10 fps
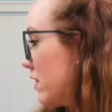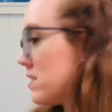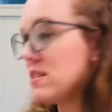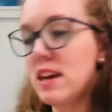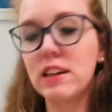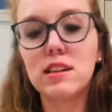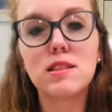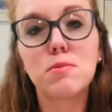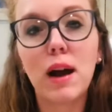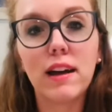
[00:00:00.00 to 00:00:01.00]
the detangling
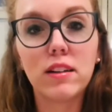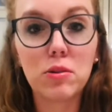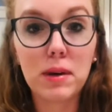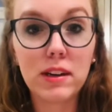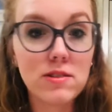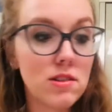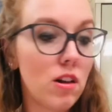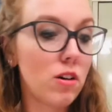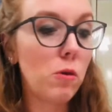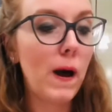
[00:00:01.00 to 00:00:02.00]
spray a little bit goes a
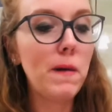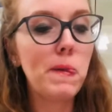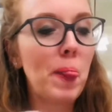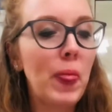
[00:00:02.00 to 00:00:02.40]
long way.